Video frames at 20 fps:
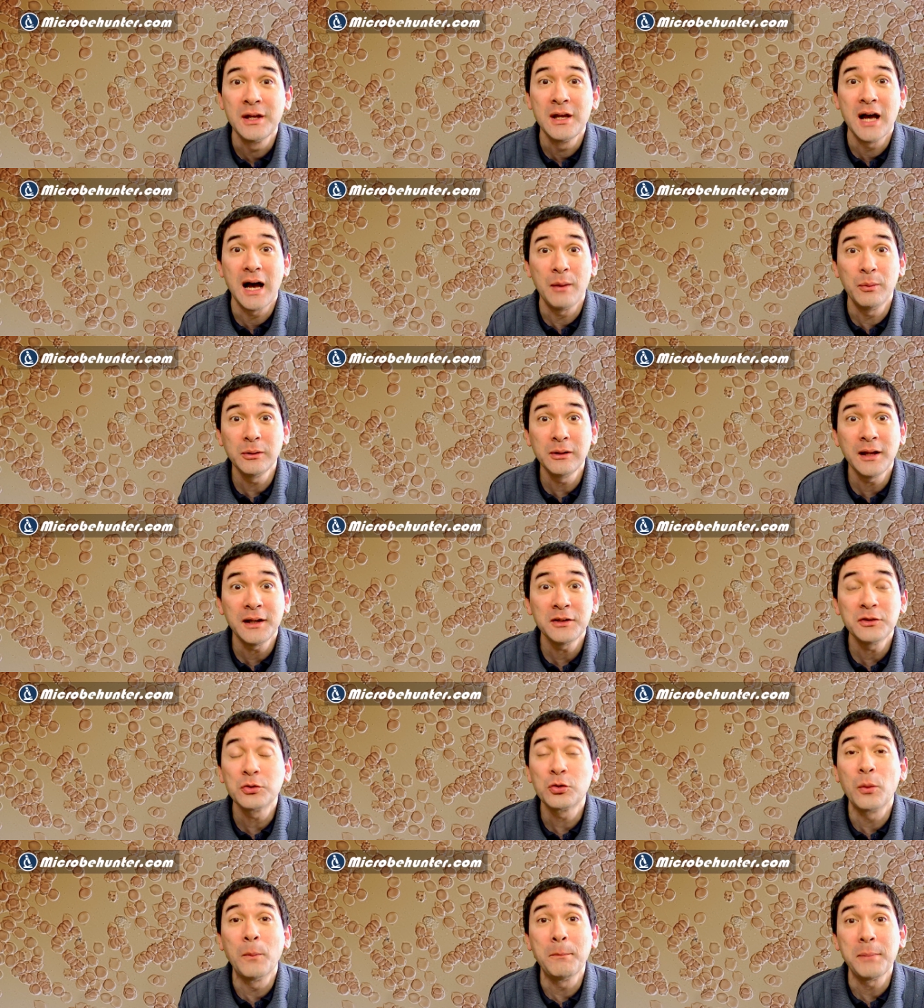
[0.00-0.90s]
I would like
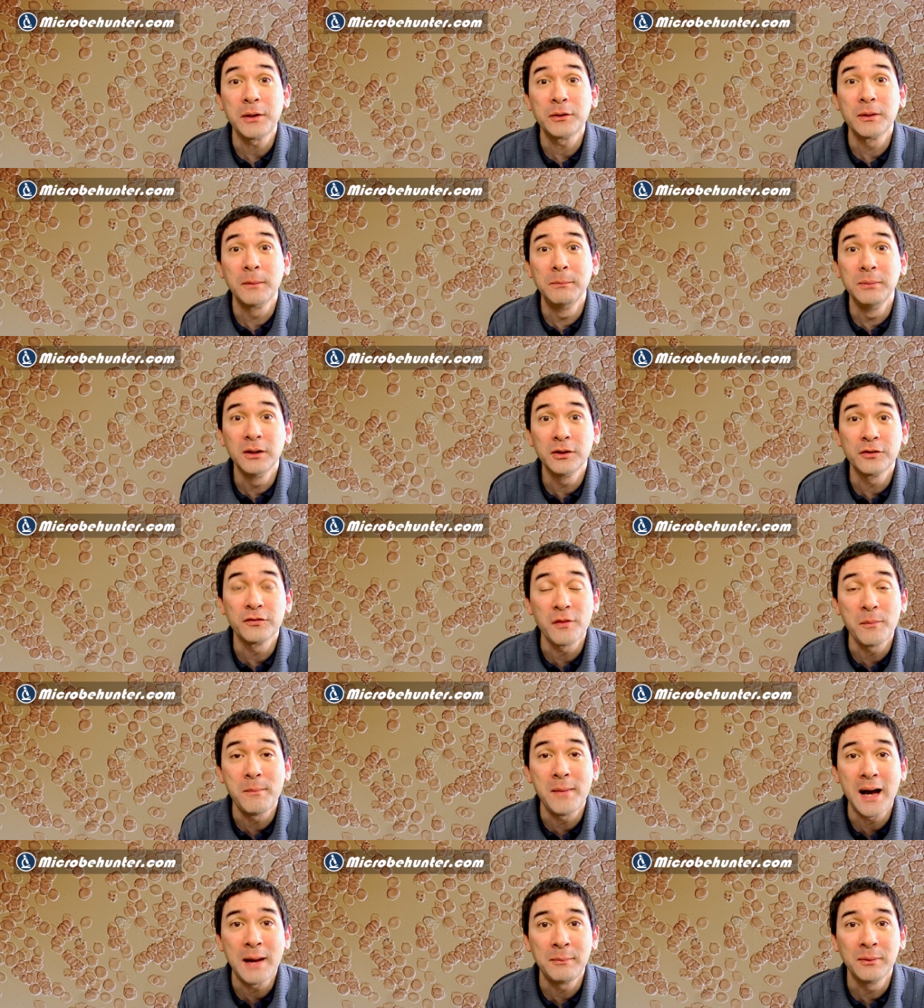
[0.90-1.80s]
to compare the blood of a
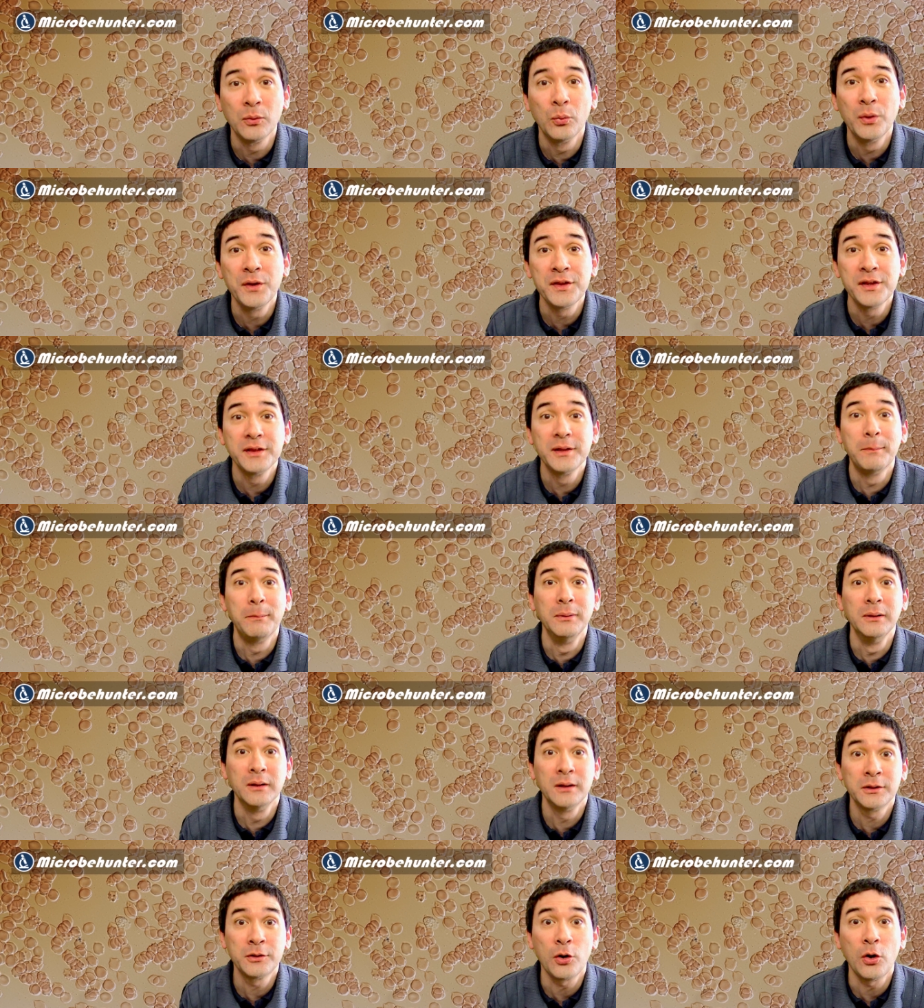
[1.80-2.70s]
mammal with the
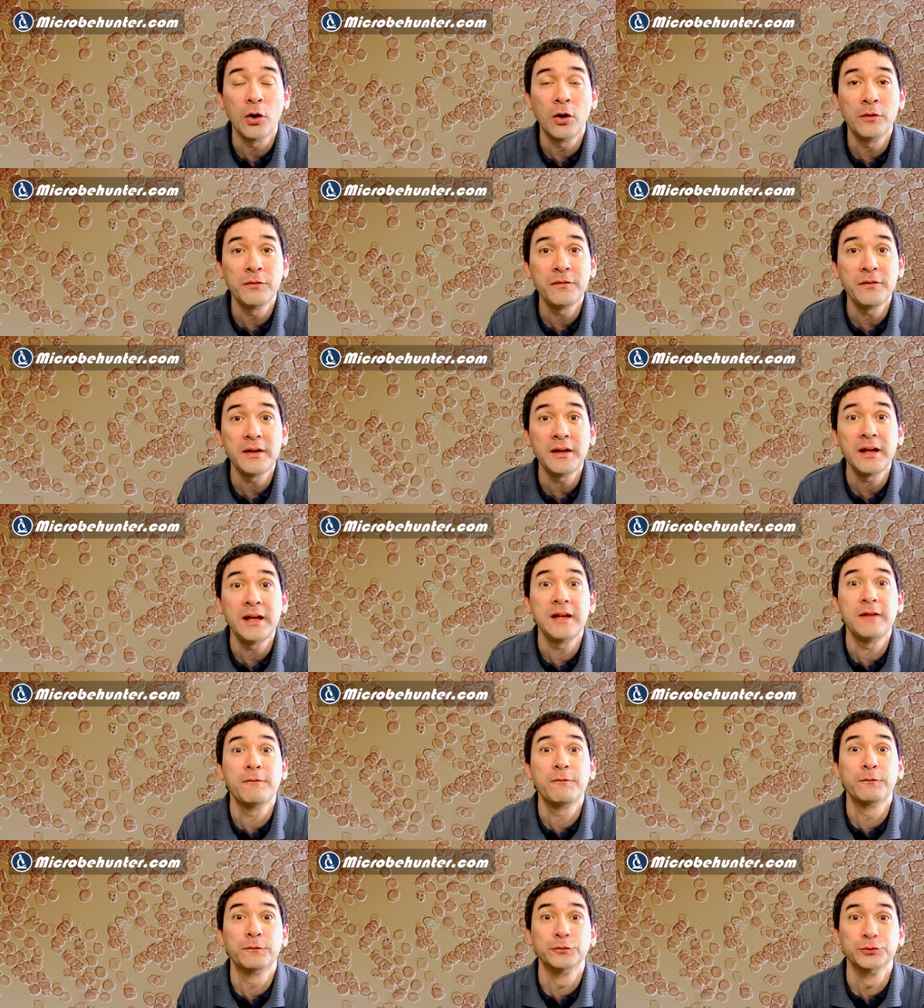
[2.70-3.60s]
blood of a
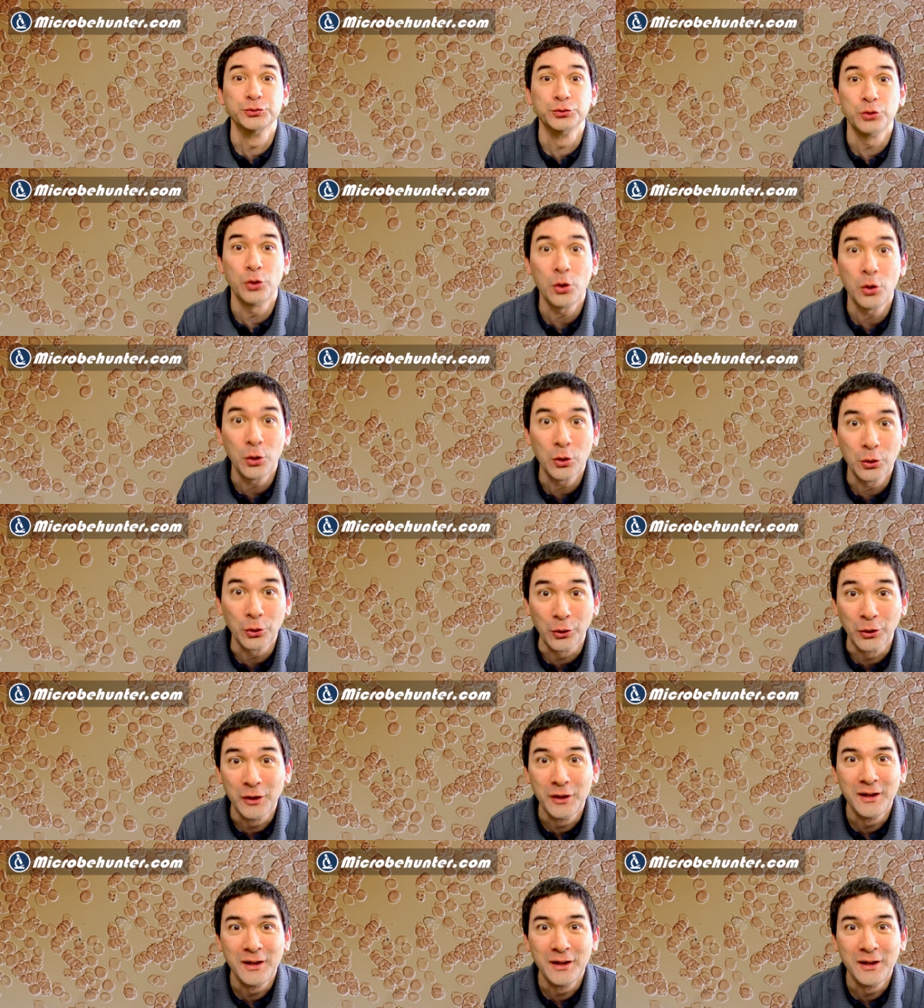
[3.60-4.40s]
frog